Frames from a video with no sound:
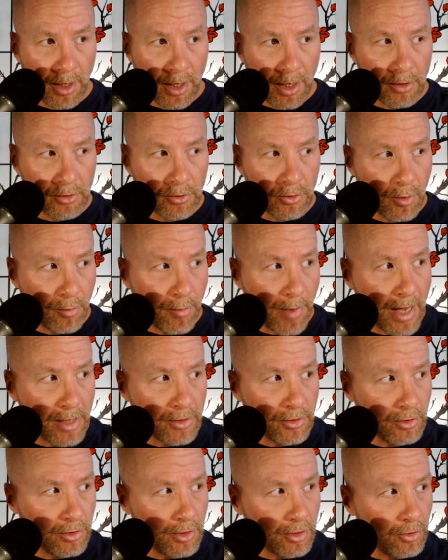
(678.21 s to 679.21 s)
And so
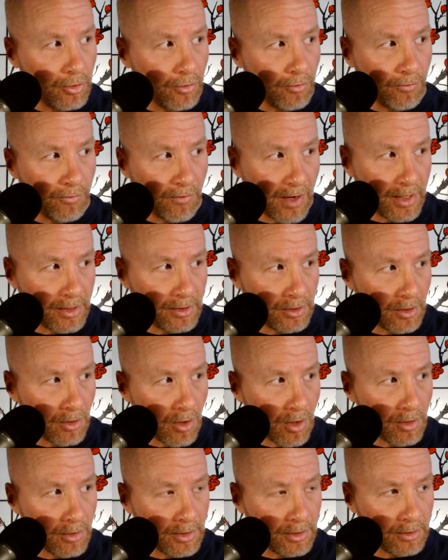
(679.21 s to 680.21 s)
imagine that you're facing
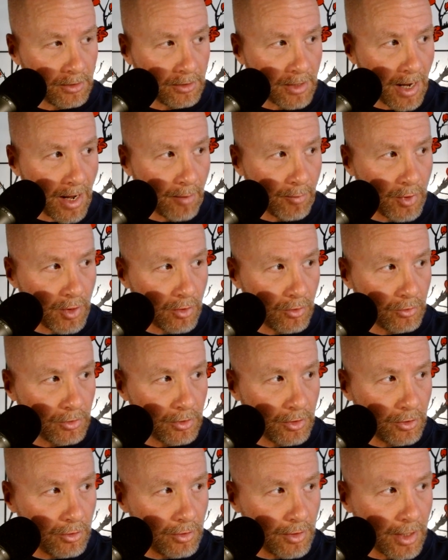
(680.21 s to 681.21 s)
all these dominoes
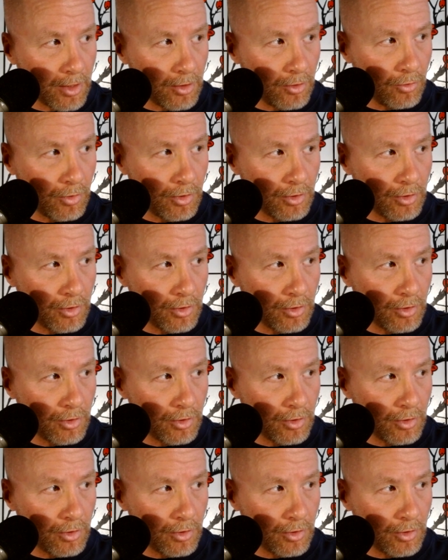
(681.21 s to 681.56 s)
and that you